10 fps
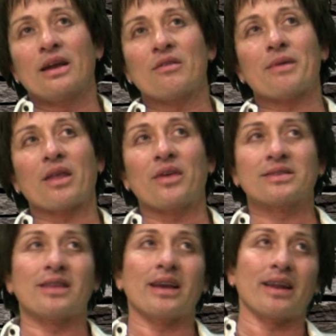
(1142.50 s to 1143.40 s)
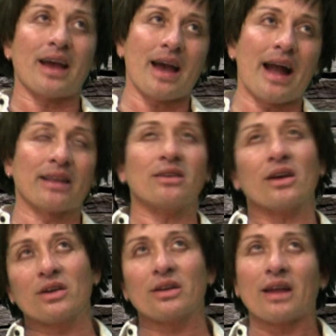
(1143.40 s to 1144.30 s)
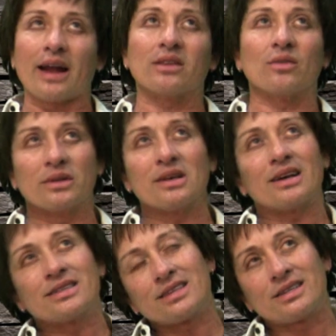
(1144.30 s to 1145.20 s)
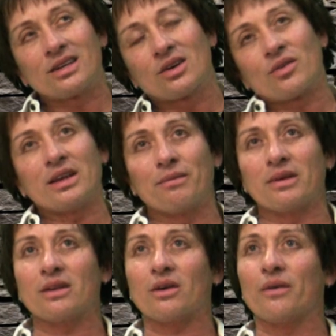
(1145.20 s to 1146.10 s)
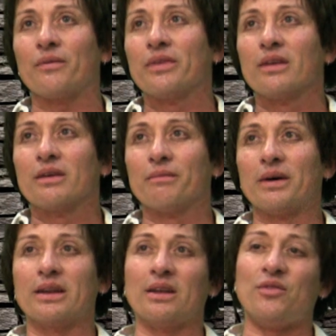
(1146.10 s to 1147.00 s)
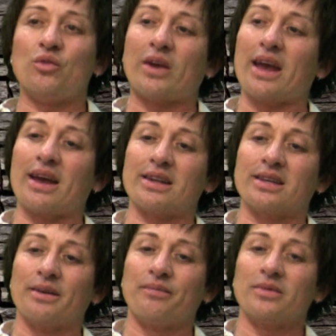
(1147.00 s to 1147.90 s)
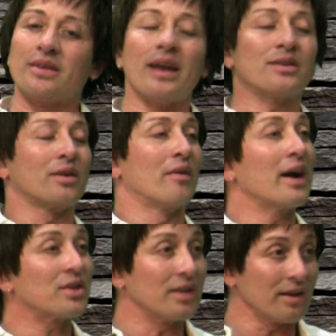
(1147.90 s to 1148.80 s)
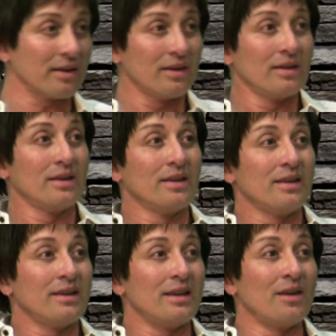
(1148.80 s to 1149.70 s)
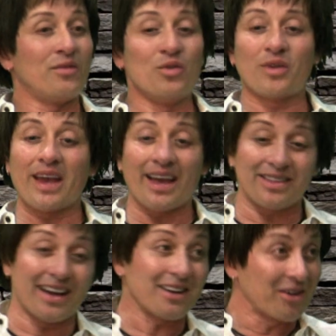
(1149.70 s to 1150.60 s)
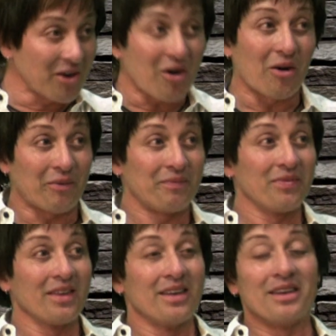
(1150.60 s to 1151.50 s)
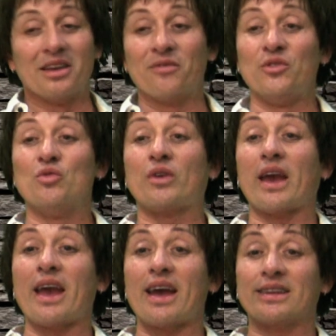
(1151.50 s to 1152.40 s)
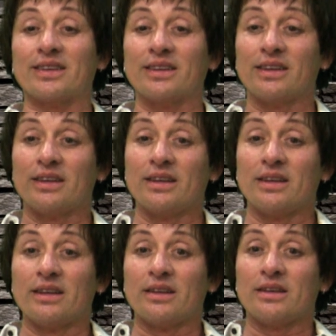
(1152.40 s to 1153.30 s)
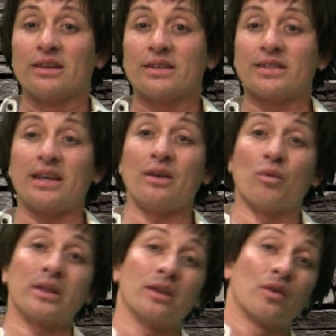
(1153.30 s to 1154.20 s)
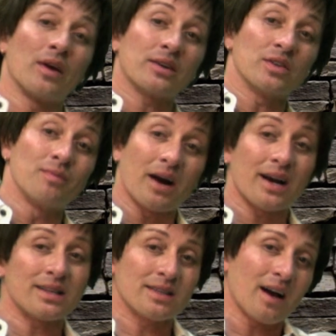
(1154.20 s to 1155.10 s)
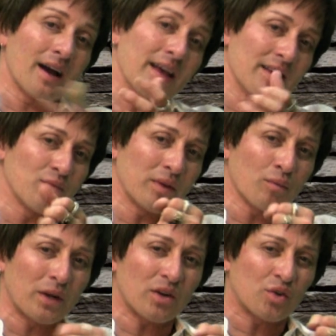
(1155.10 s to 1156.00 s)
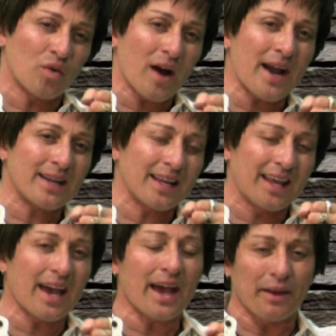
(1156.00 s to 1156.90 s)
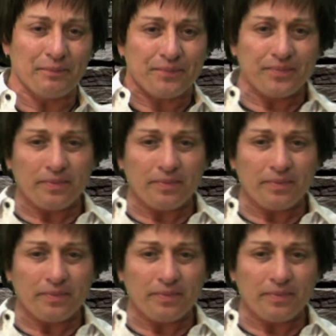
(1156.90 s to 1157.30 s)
Everybody thinks that they can act. Yeah, you can act to a degree, but if you can't take direction, if you can't let go, if you can't see what the director's mind's eye is, what they're trying to get,